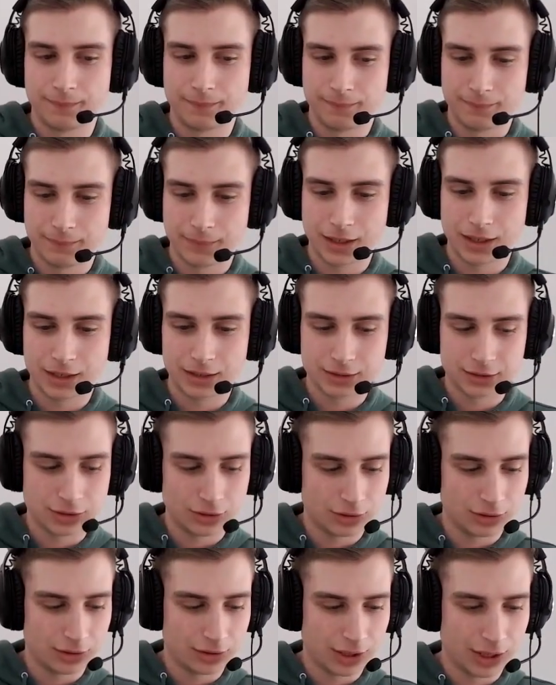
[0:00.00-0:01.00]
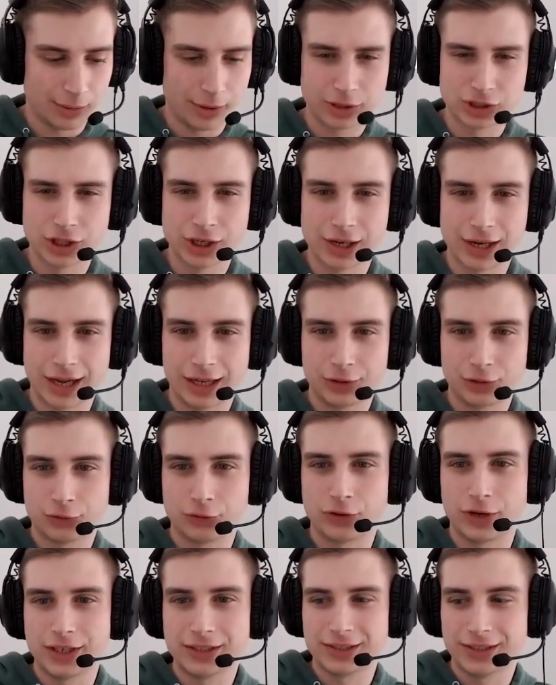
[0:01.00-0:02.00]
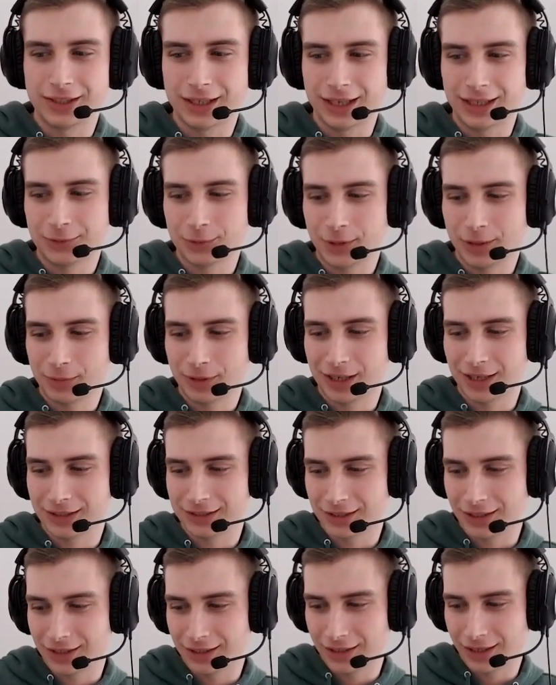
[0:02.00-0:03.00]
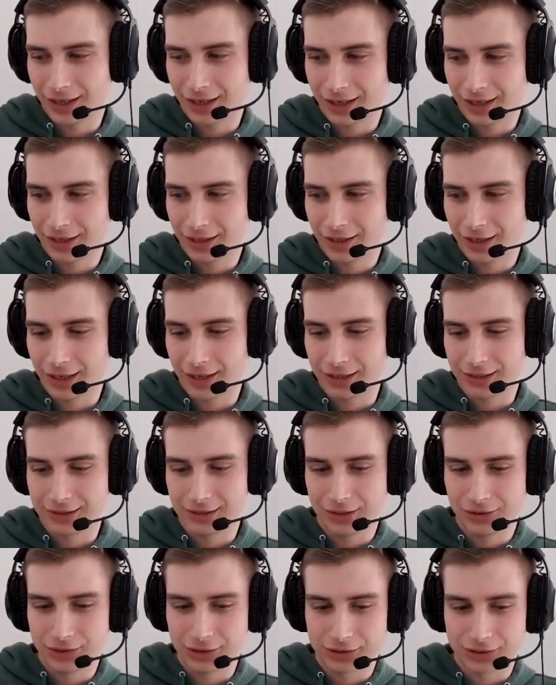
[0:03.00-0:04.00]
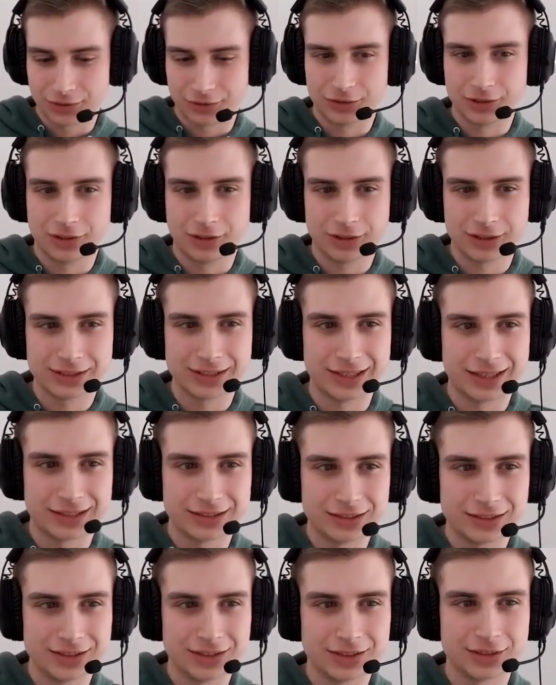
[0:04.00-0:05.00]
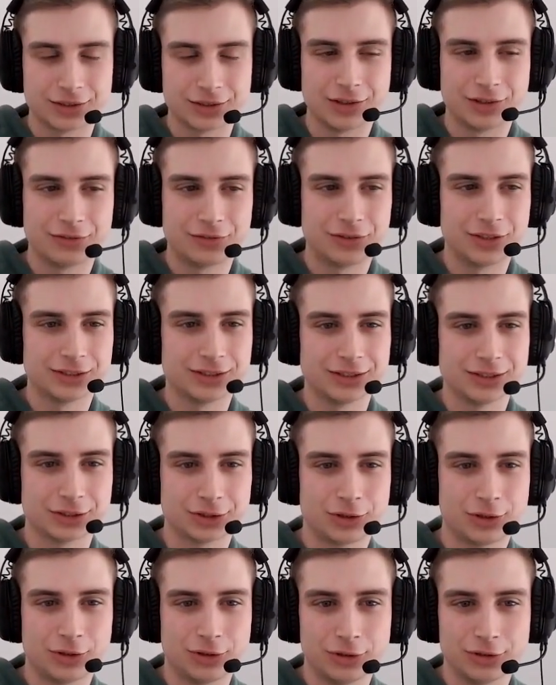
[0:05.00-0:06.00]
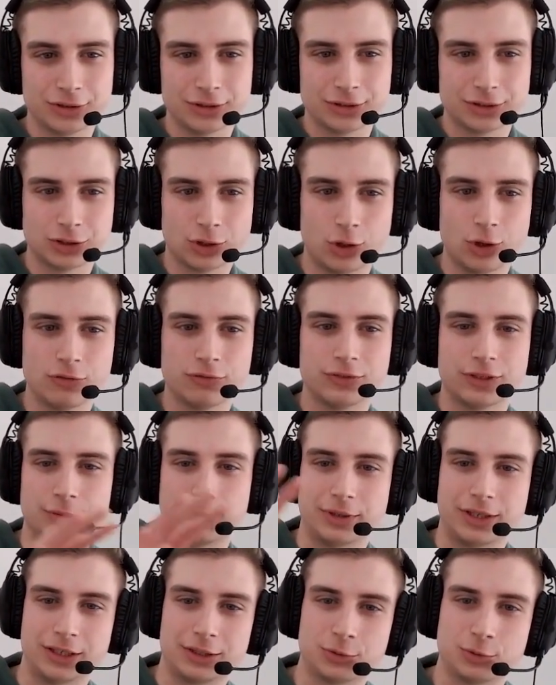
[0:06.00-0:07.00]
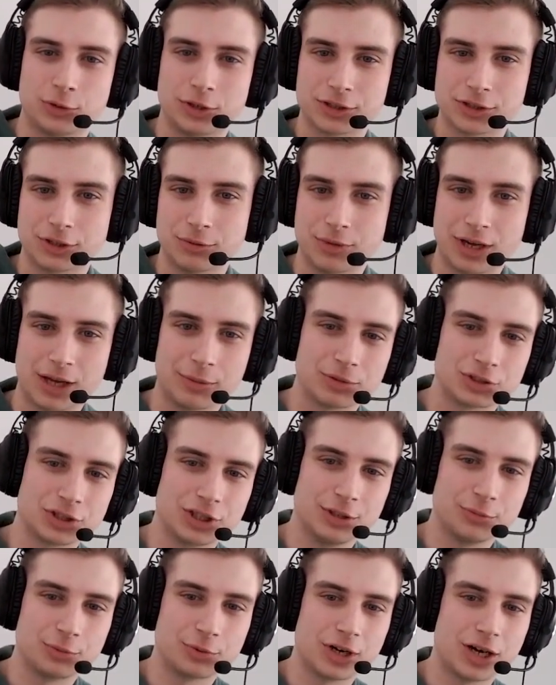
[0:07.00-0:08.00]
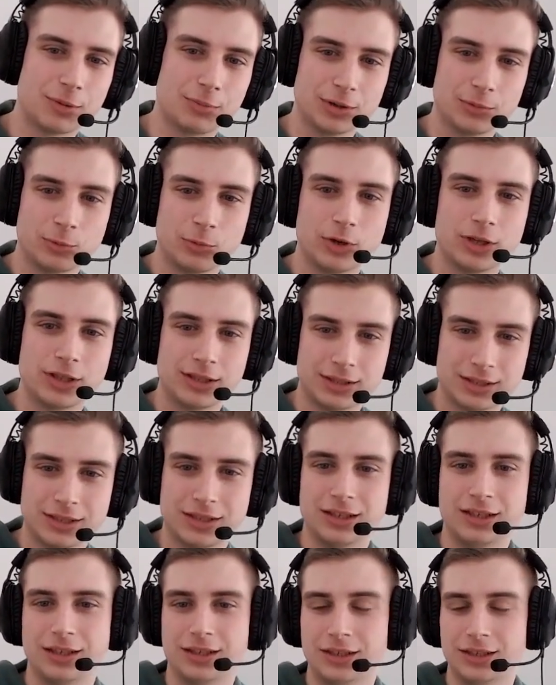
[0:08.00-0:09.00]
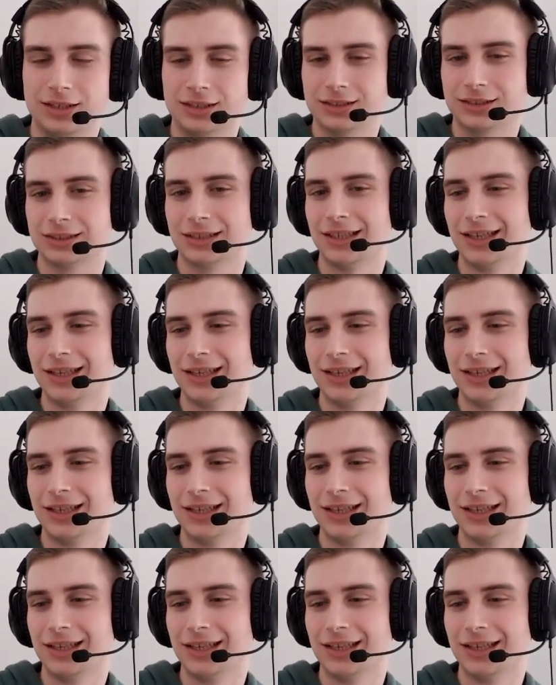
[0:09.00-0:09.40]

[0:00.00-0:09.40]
Yeah, so I'm actually glad you phrased it that way, because I had a series of talks last year at conferences called "Solve the But It Works on My Machine" problem with CDEs.